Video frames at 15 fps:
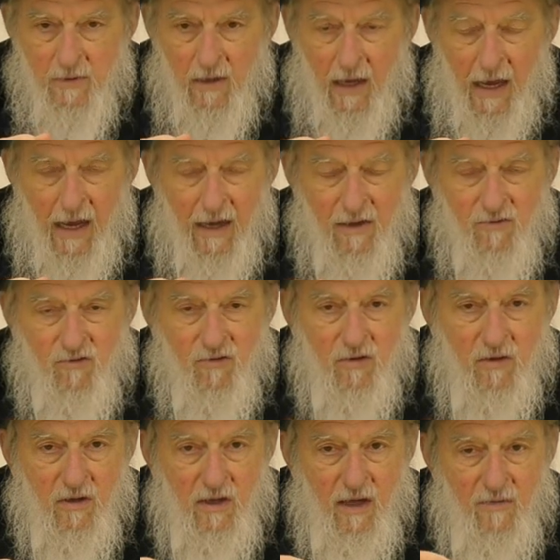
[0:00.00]
and
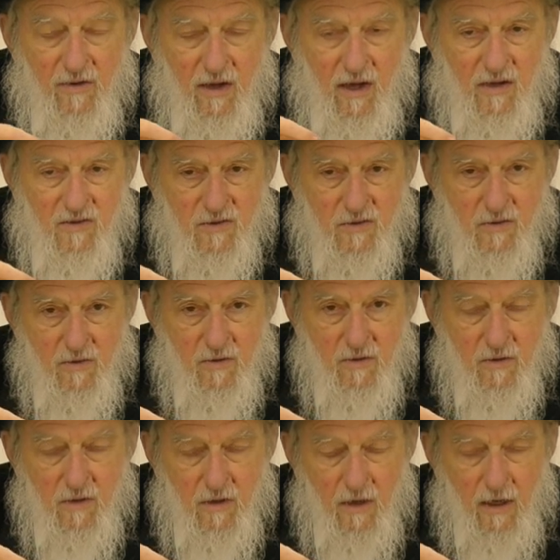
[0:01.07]
giving us
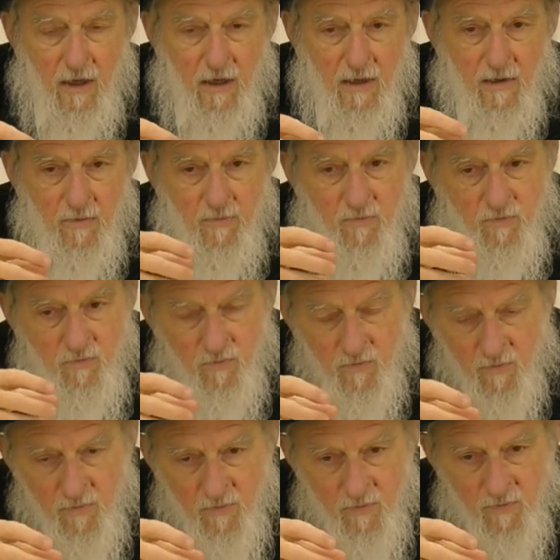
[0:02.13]
um,
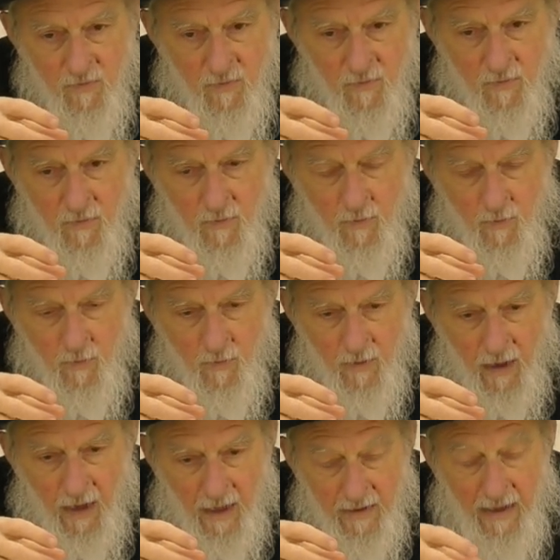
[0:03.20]

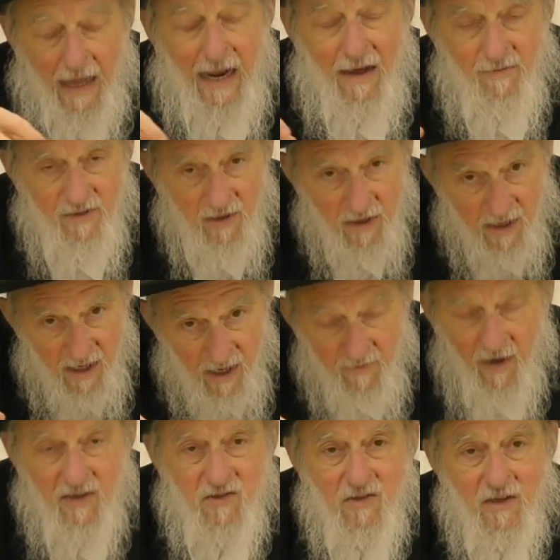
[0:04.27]
and having to give
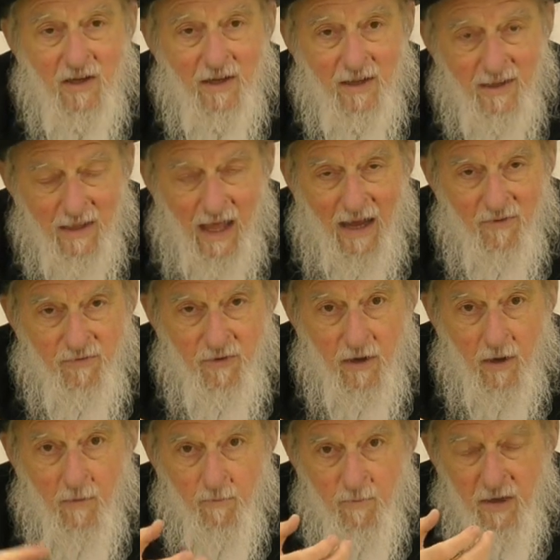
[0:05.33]
us life
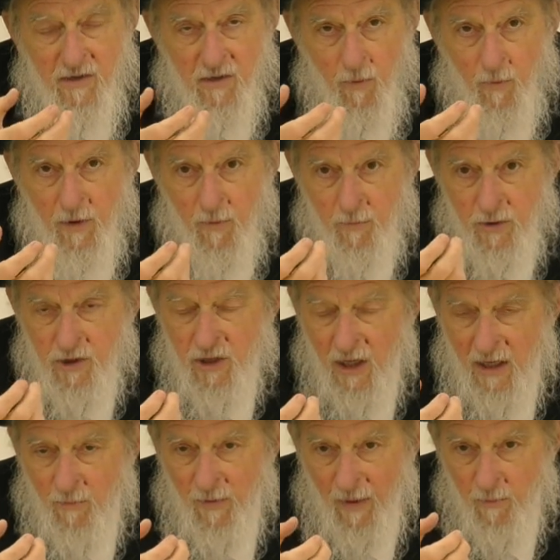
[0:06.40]
means that we
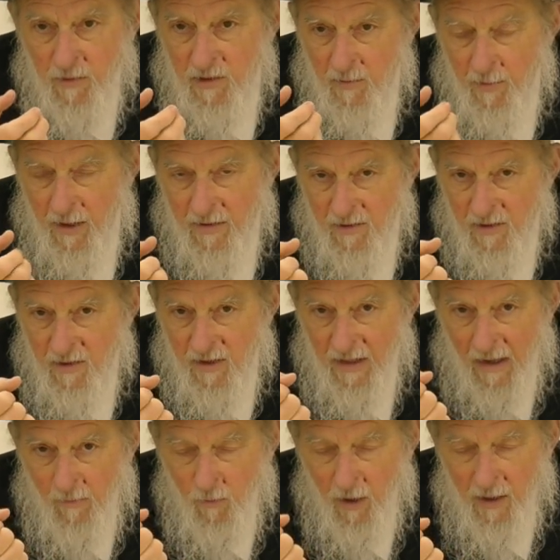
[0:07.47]
appreciate that we're dependent in
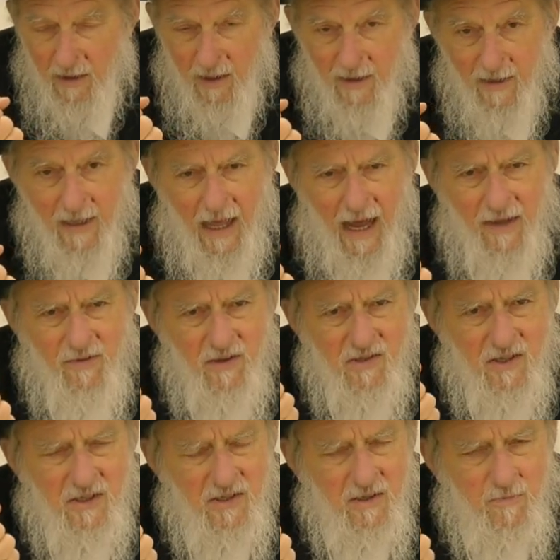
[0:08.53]
that way. And this
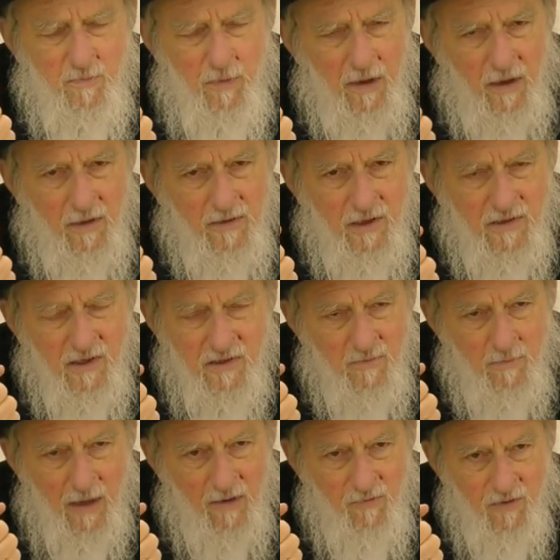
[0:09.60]
isn't, uh, this isn't
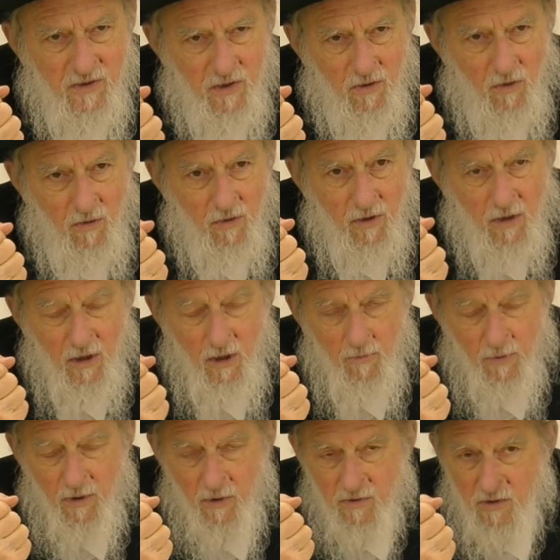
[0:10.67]
metaphysical
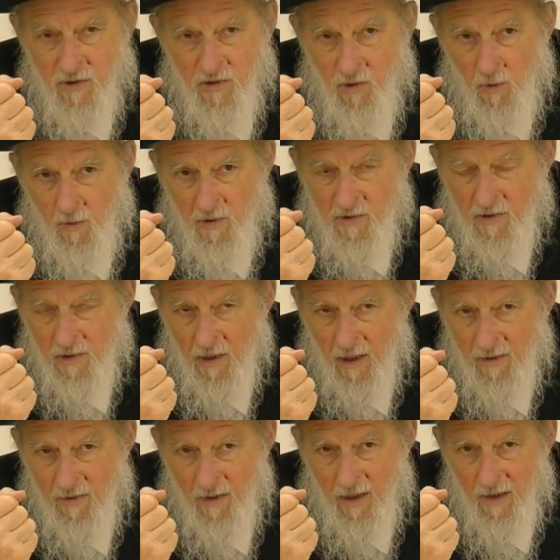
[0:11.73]
because the soul isn't
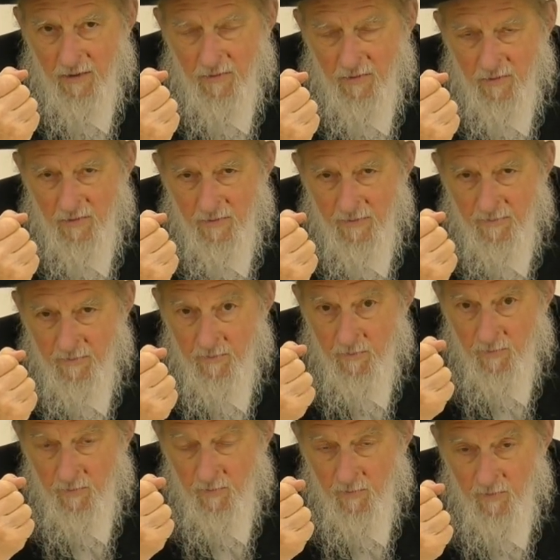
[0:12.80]
like that.
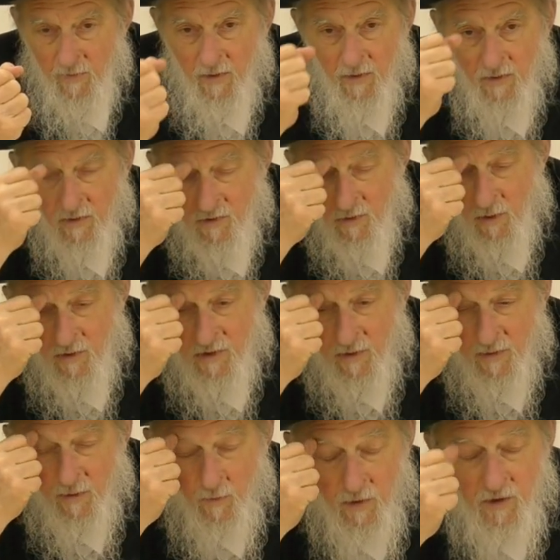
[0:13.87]
The soul is
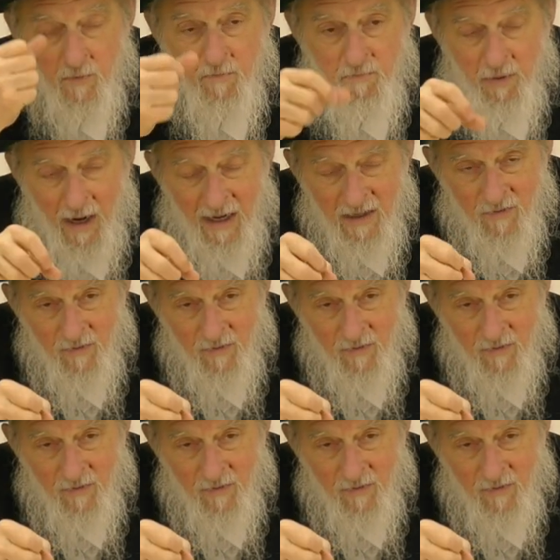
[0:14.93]
something which, by its